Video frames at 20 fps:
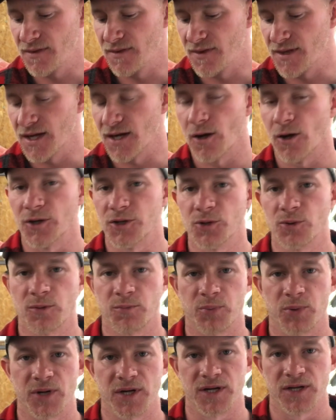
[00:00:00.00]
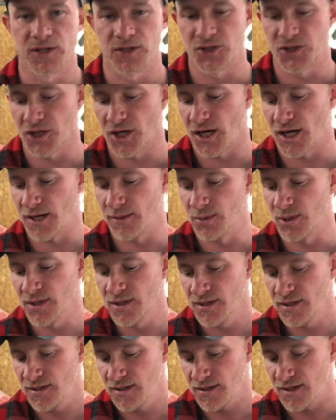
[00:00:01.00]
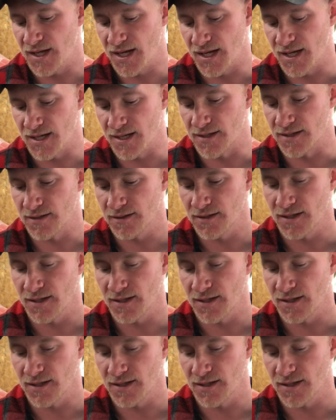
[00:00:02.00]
They all do a pretty good job, and